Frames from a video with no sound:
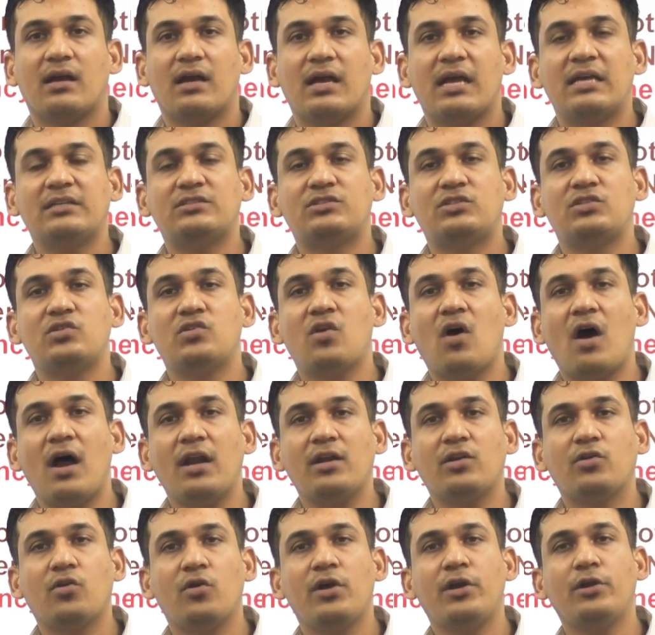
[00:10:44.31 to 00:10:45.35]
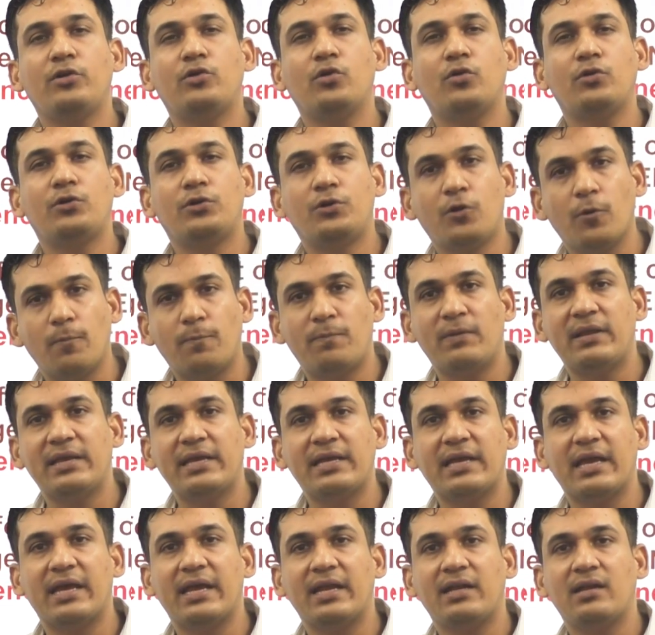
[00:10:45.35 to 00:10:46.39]
is not going to
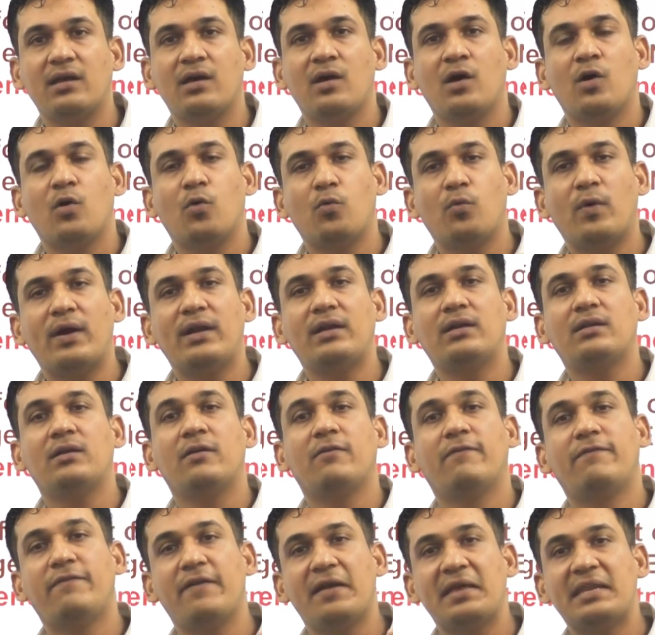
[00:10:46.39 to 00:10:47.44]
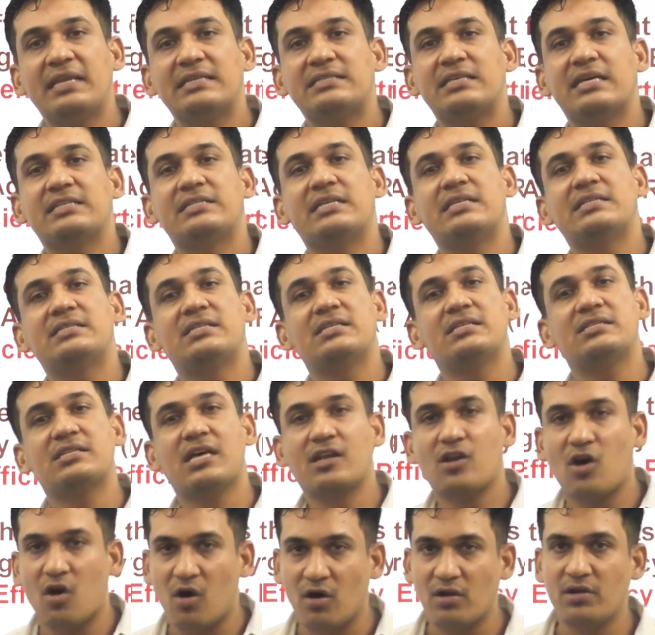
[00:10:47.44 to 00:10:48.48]
duplicate what various agencies
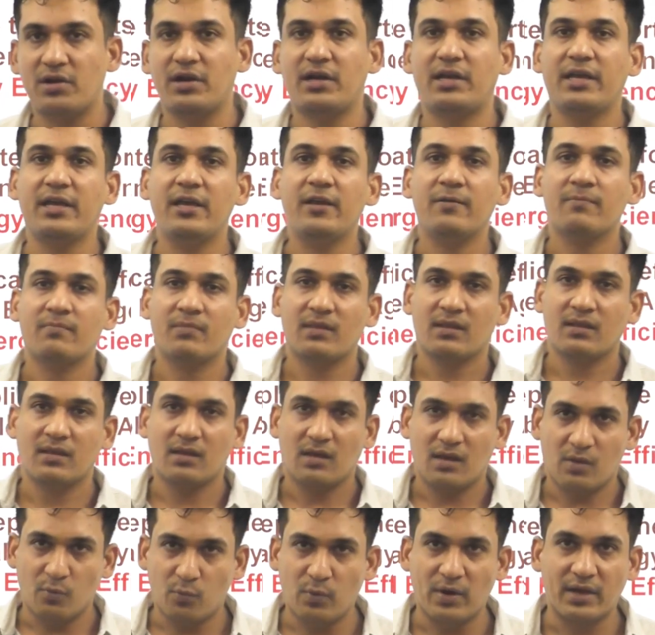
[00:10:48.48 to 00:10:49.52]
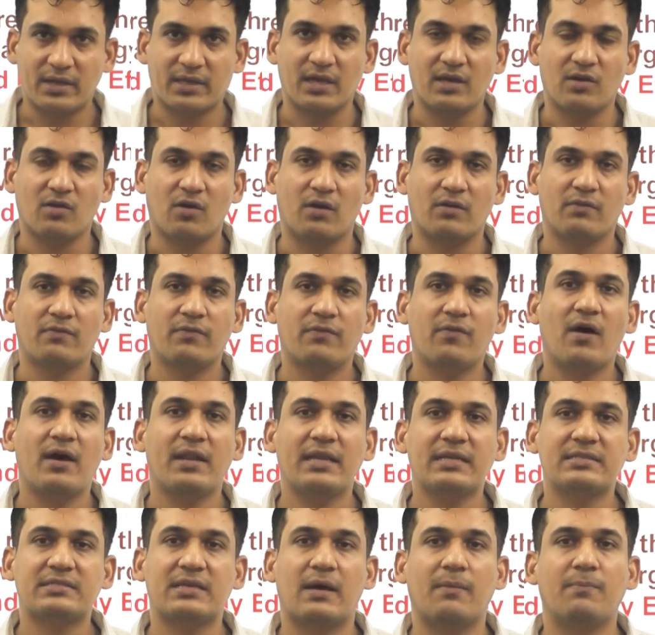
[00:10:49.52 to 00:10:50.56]
are already working on. For
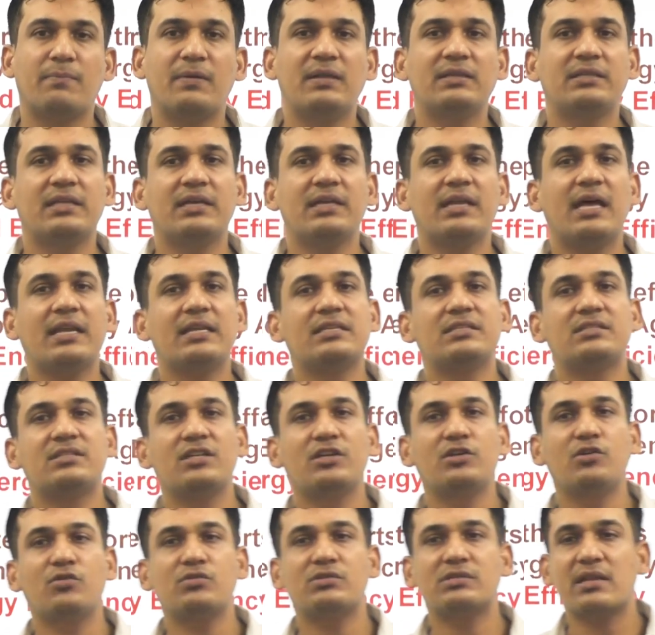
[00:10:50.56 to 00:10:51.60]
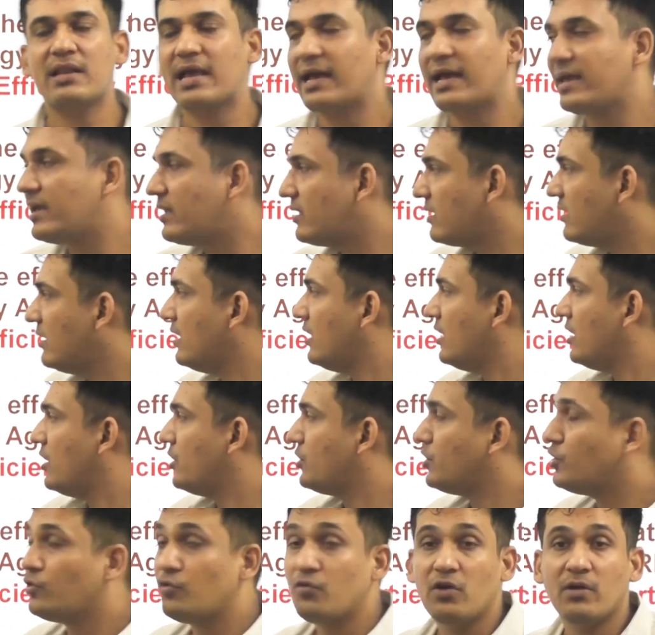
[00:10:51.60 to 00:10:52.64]
example, there are institutes like
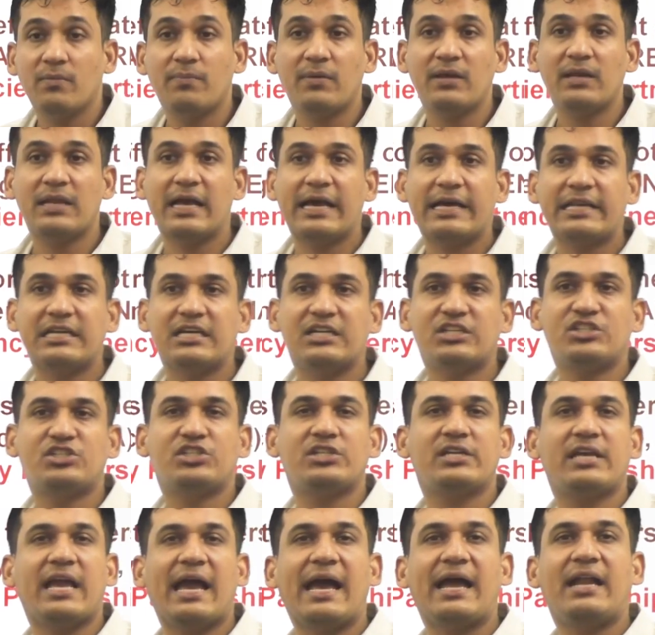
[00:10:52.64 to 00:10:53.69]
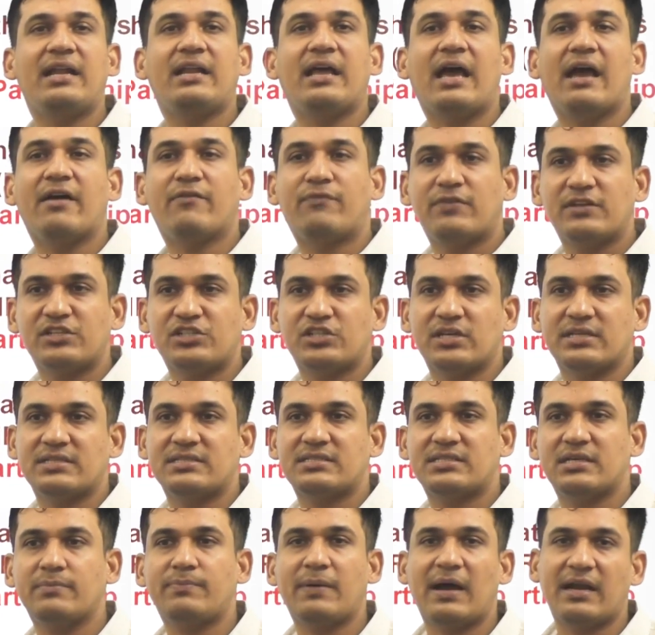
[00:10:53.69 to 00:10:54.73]
Renewable Energy and
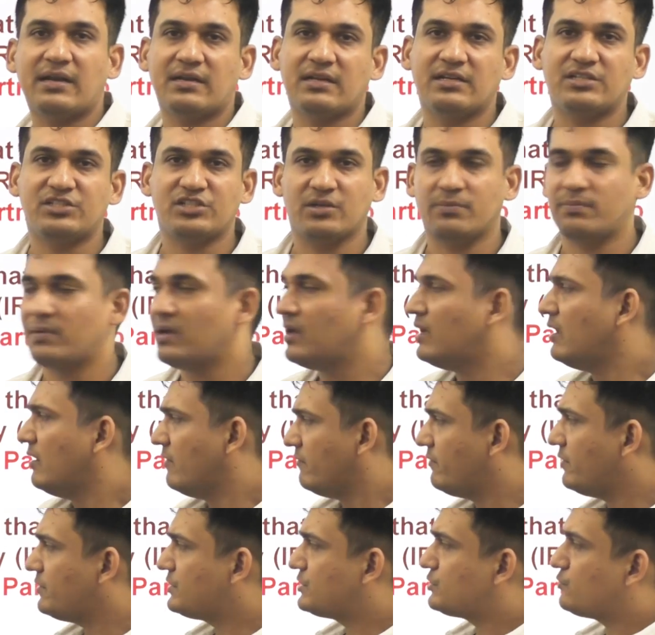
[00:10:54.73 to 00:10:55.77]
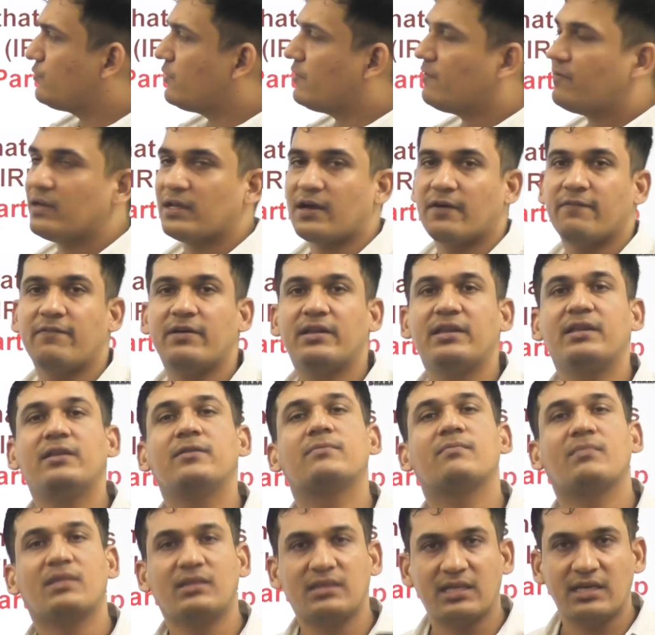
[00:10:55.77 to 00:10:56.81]
Efficiency Partnership, which we will cover
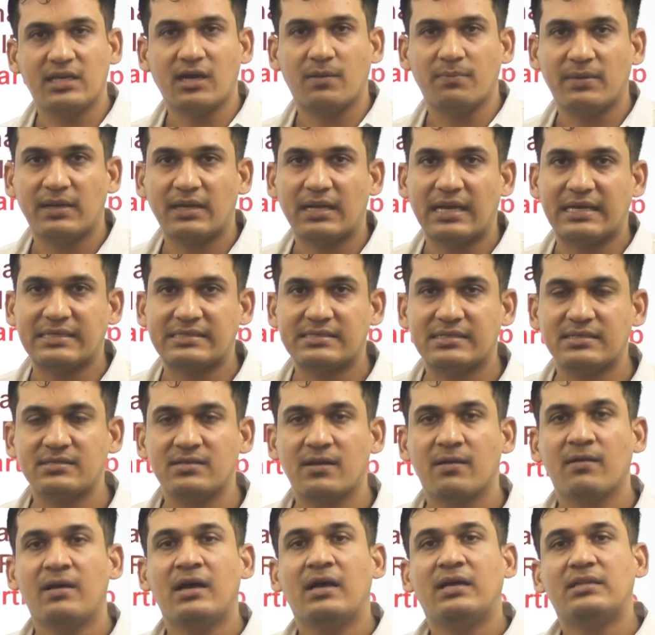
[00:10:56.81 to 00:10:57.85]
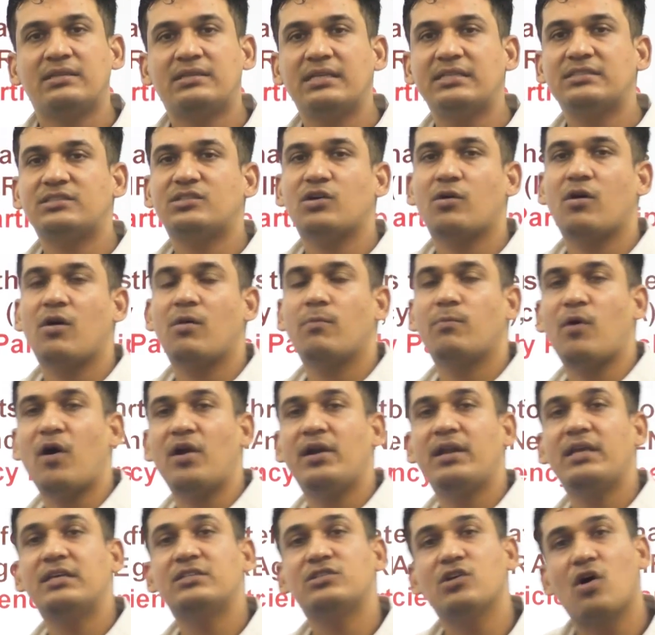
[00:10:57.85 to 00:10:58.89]
in the coming classes. This
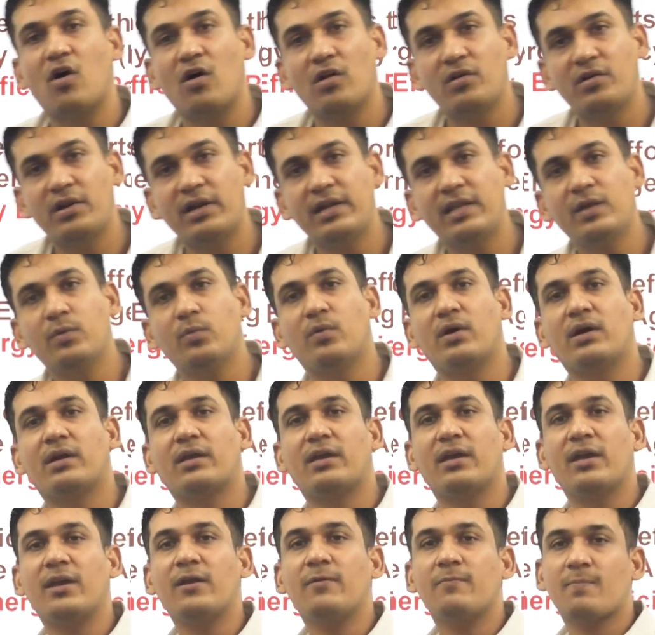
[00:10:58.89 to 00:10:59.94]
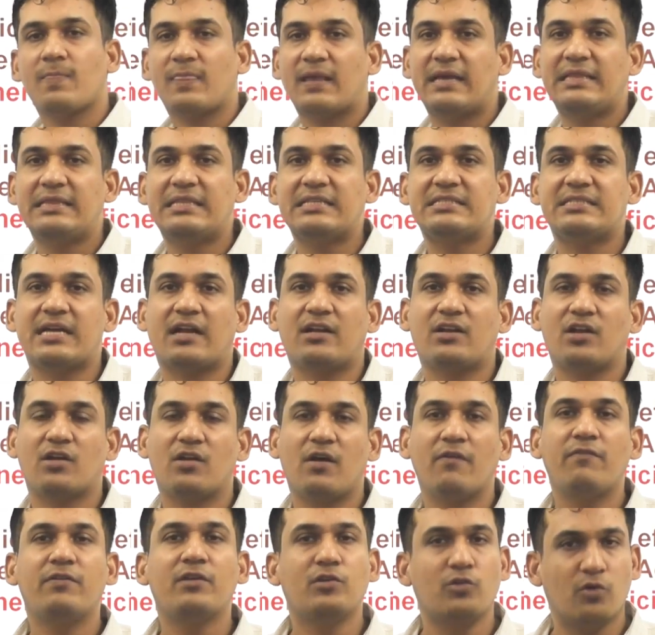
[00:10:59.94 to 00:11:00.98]
body is already working in the sector
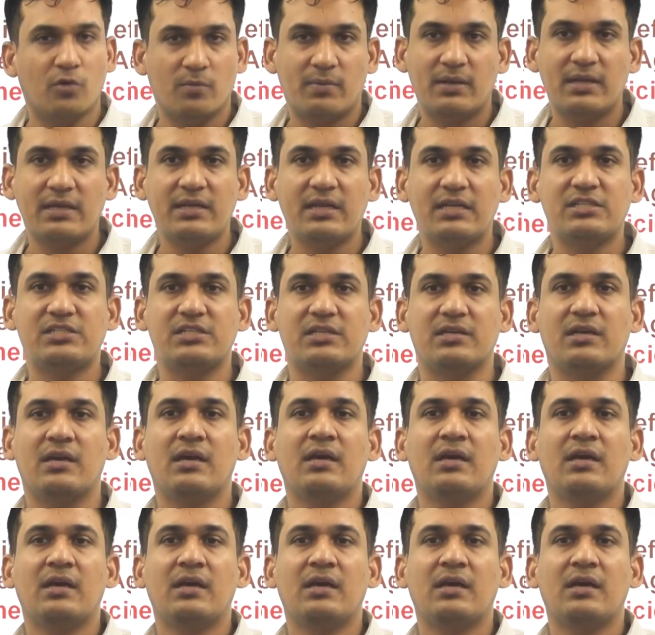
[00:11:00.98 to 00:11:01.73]
of renewable energy.